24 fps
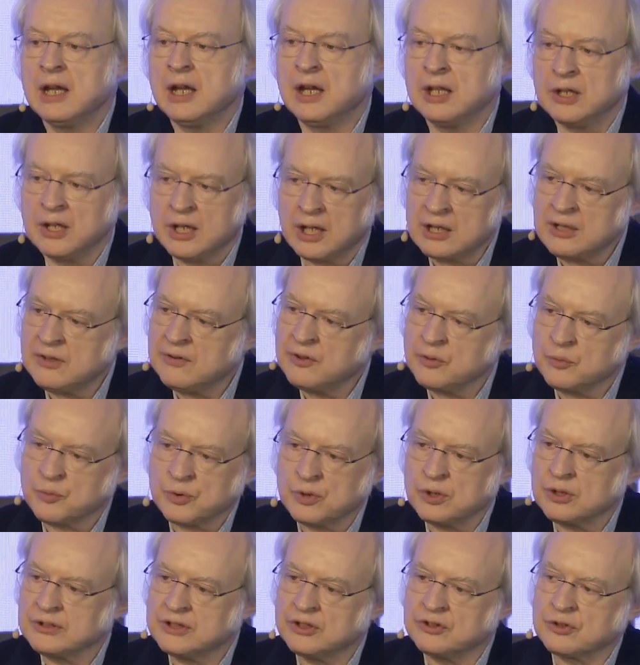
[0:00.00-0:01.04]
a lot of the
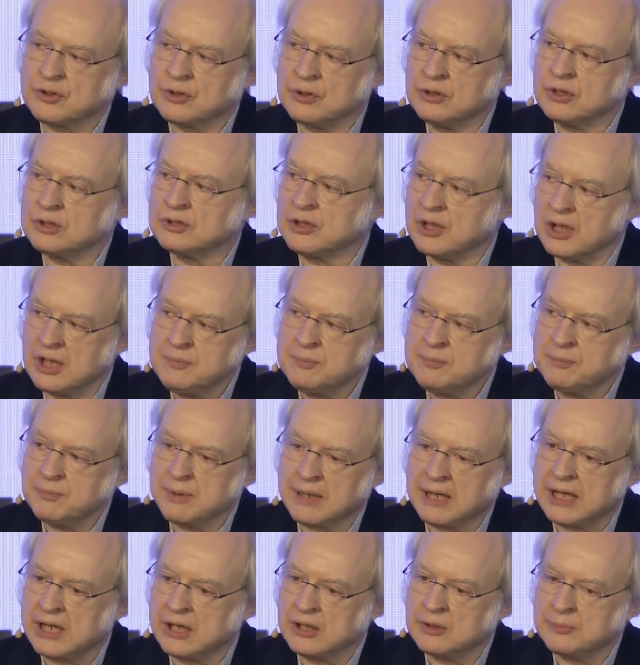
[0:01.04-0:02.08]
work that's currently done
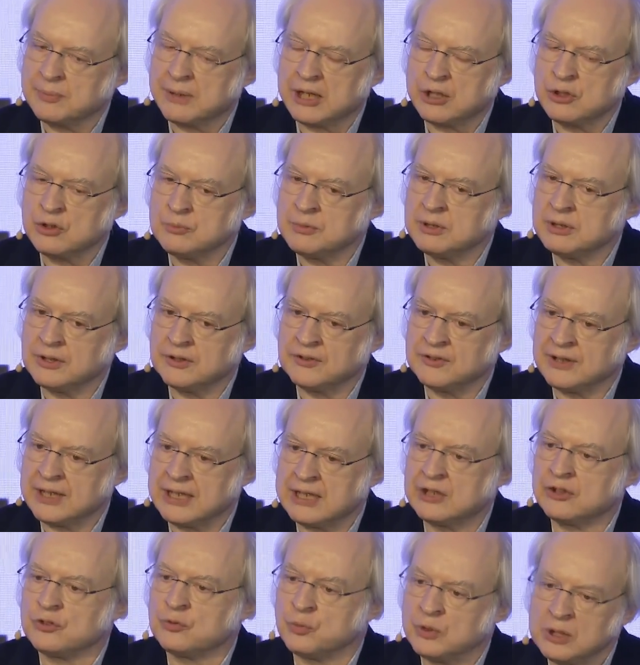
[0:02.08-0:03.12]
by human
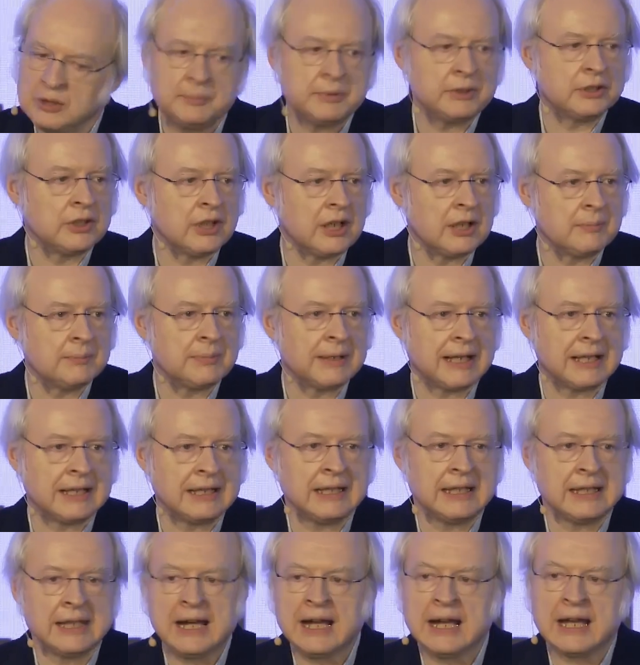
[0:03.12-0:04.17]
designers will be done by
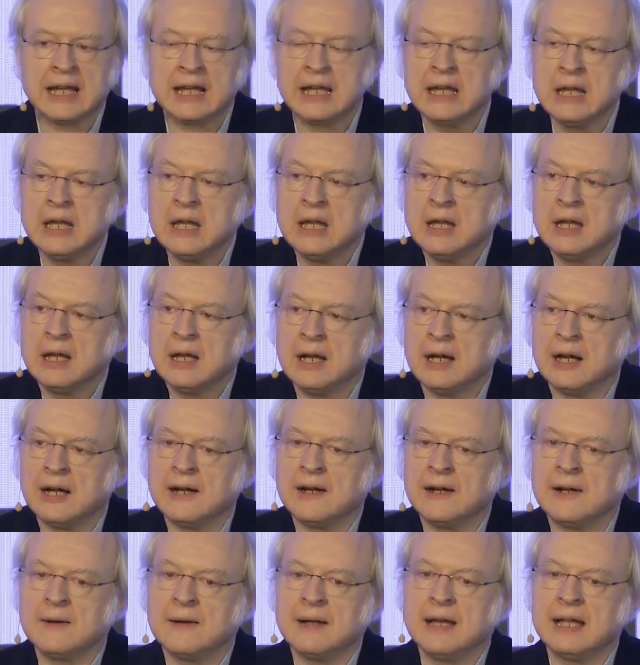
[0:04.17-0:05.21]
AI.
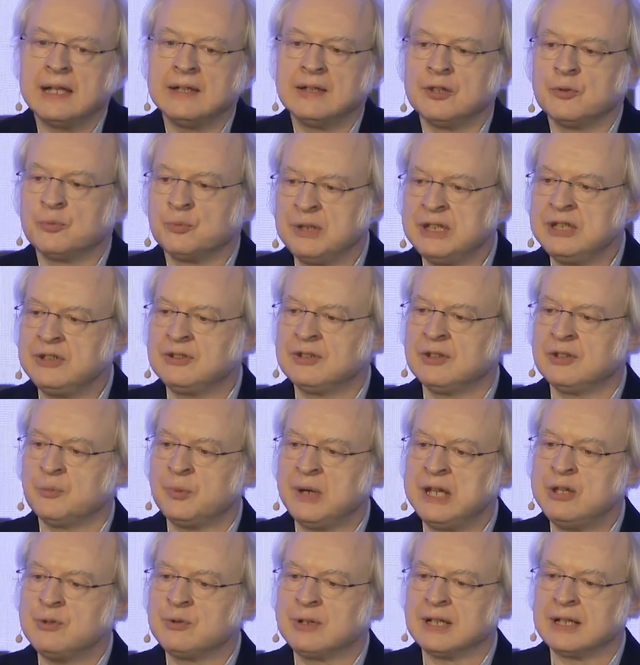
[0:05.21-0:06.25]
And the
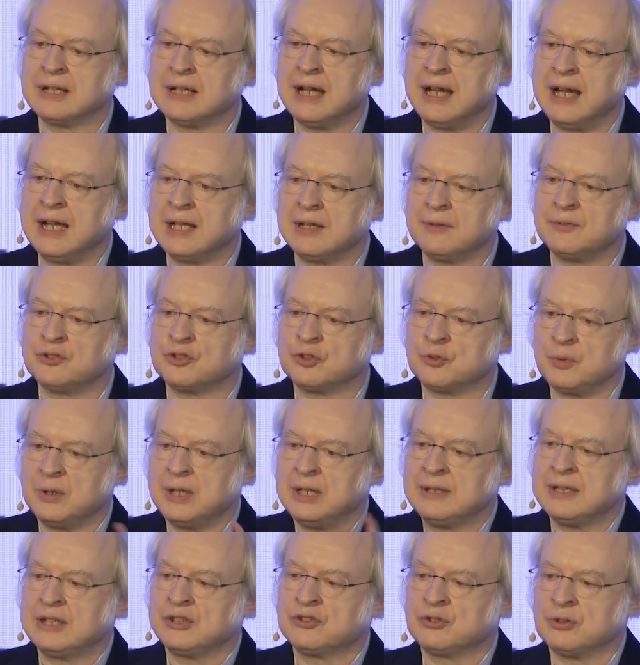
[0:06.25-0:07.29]
way you can kind of
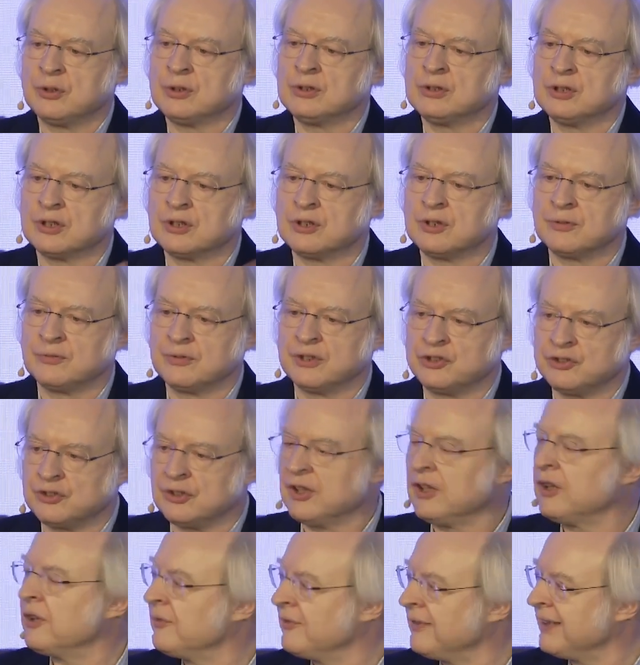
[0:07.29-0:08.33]
square that circle or
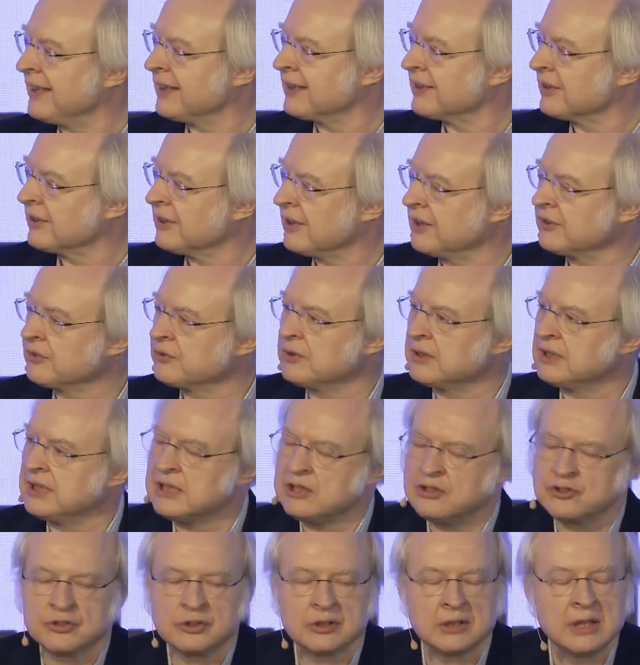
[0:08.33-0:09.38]
resolve that
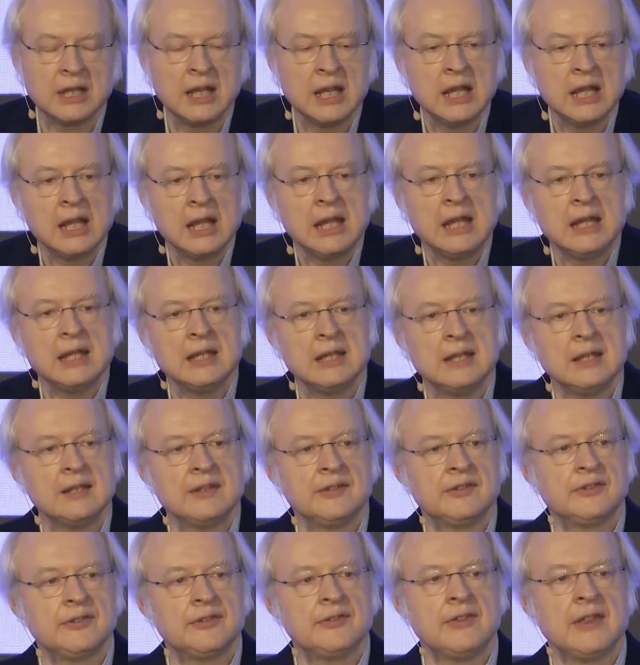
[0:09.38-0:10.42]
contradiction
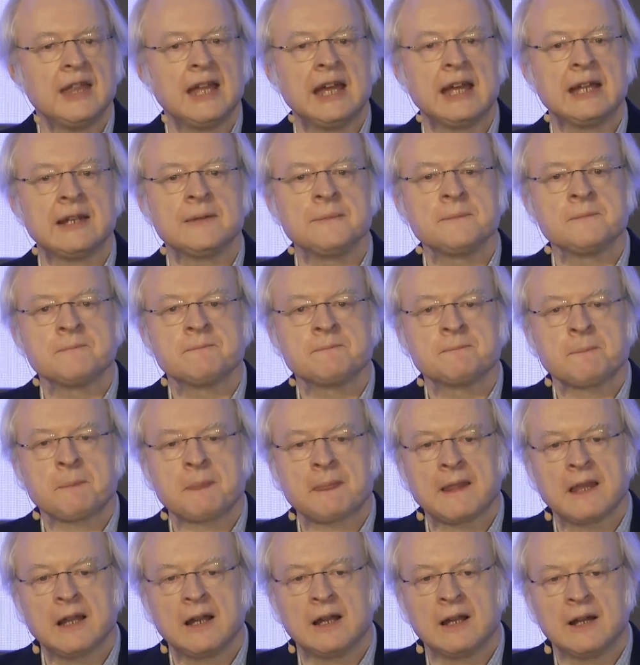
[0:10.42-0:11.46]
is that
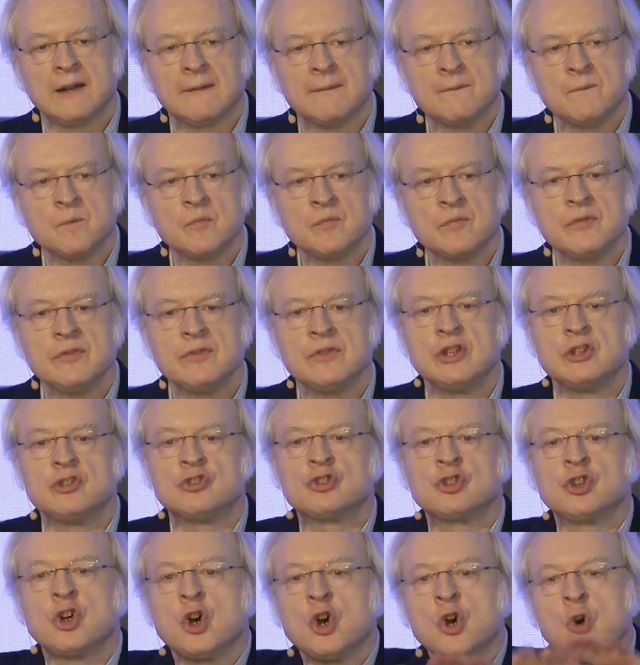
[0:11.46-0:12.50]
the
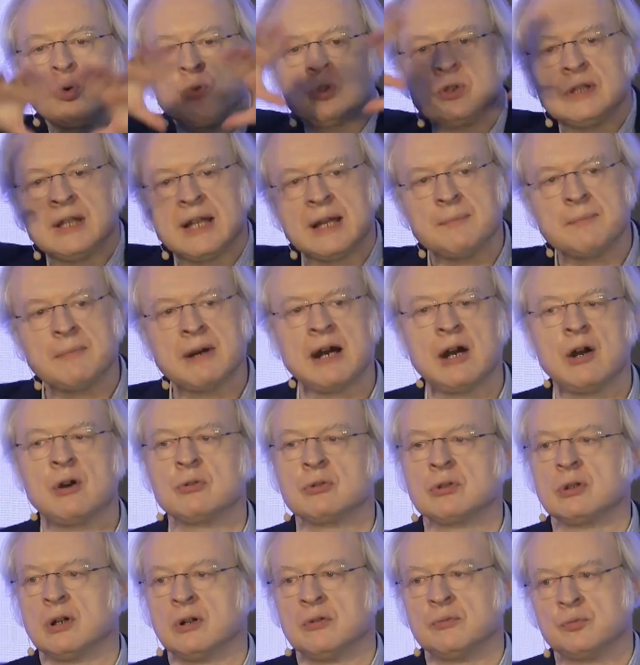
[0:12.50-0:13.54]
total
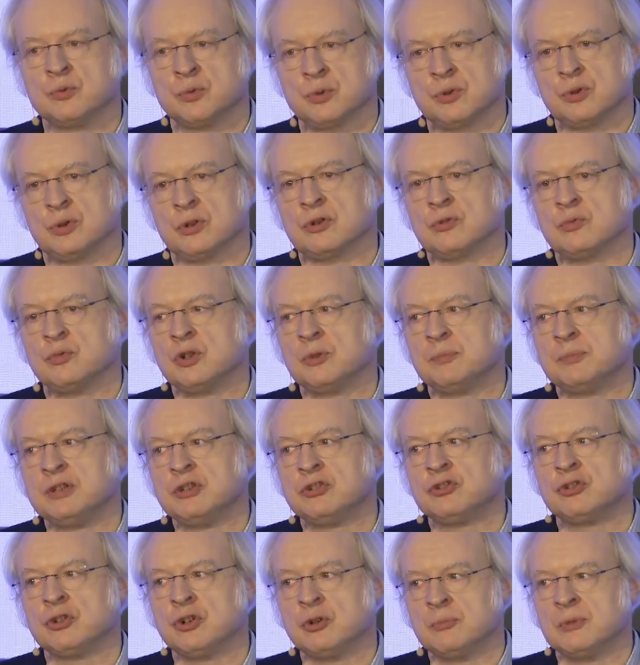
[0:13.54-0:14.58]
amount of work will
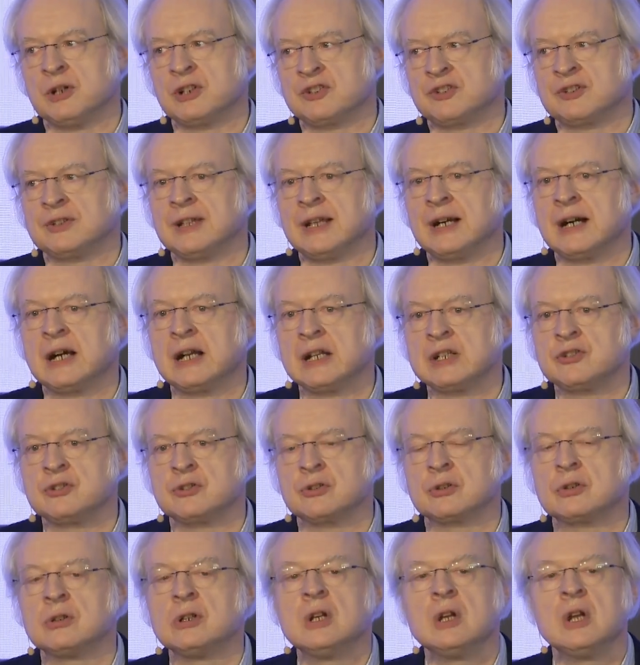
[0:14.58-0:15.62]
be so much
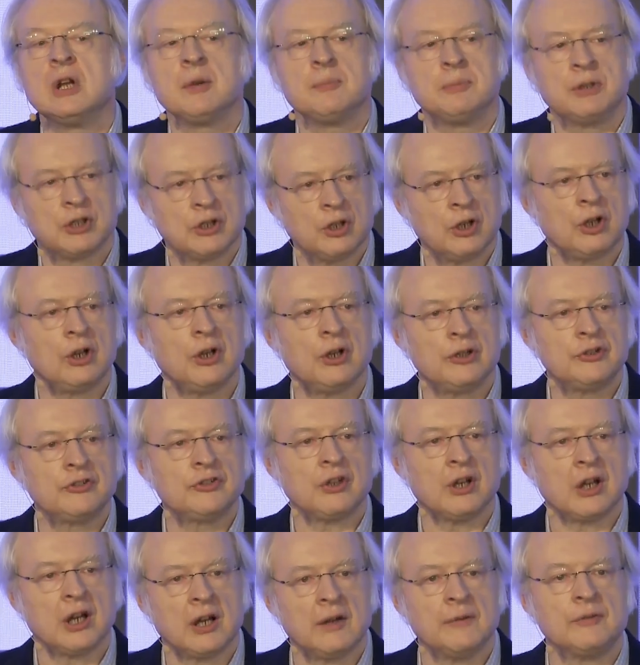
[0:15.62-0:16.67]
larger
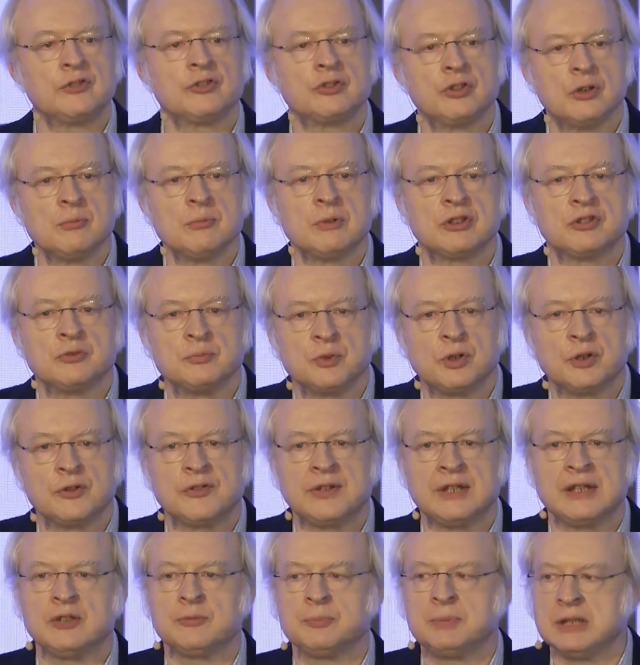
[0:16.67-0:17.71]
because of so much more
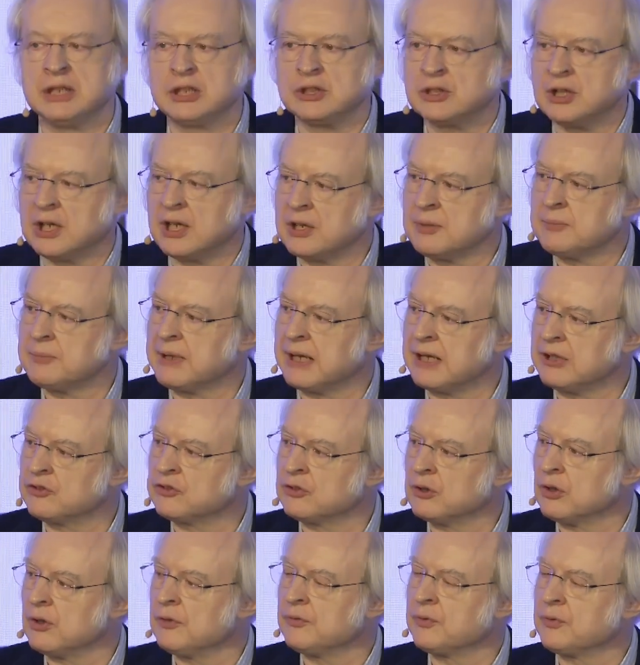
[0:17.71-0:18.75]
things being done by
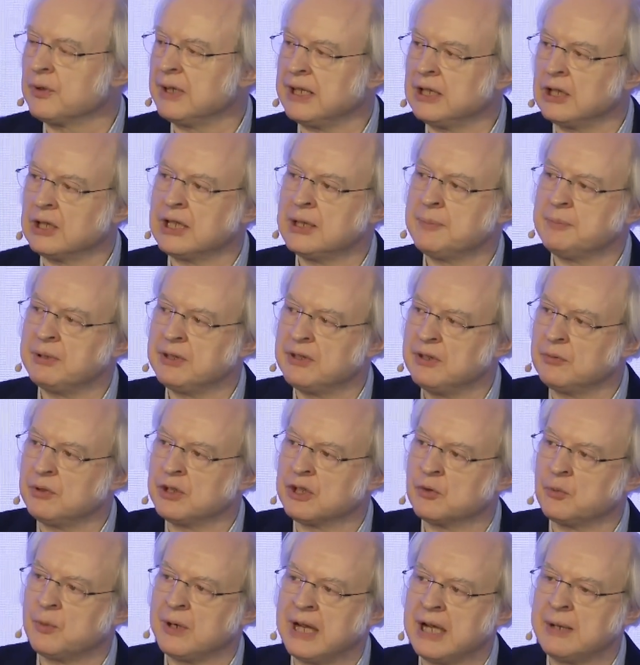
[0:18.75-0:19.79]
software, and again, with the
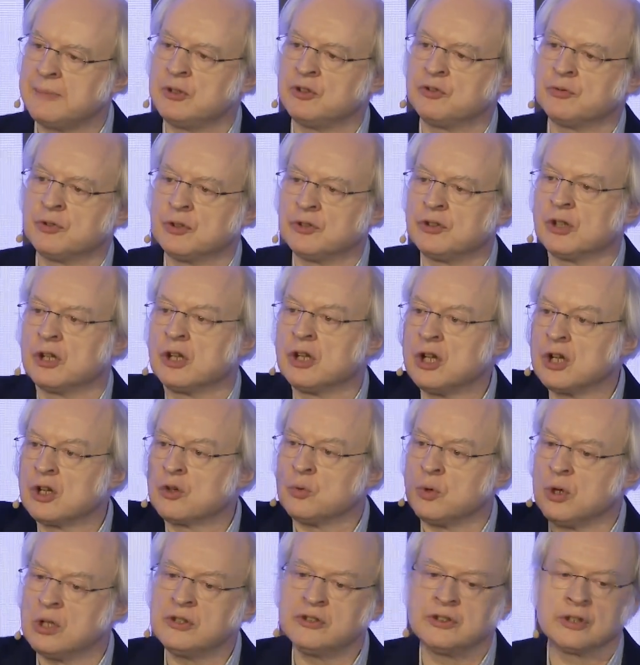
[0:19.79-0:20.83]
requirements for the
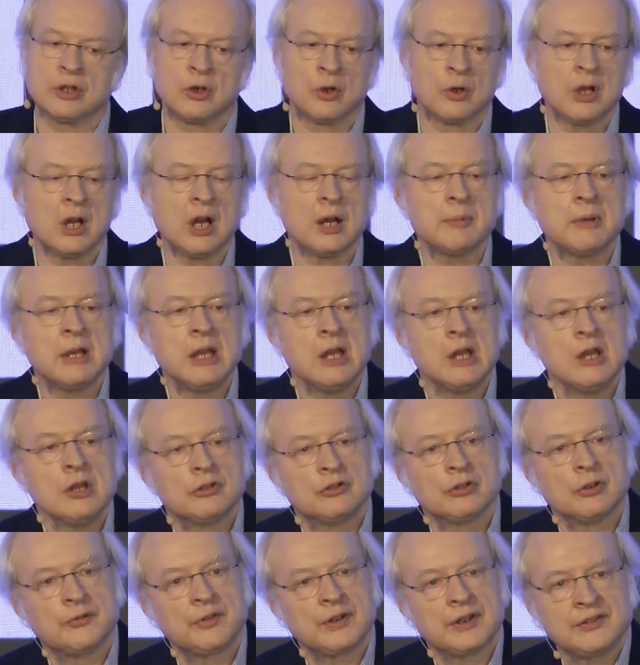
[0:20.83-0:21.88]
quality going up.
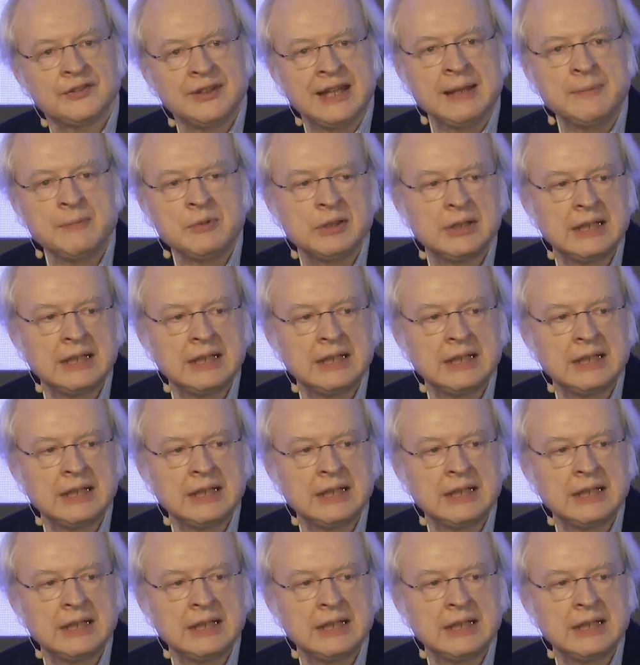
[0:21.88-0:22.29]
So for example,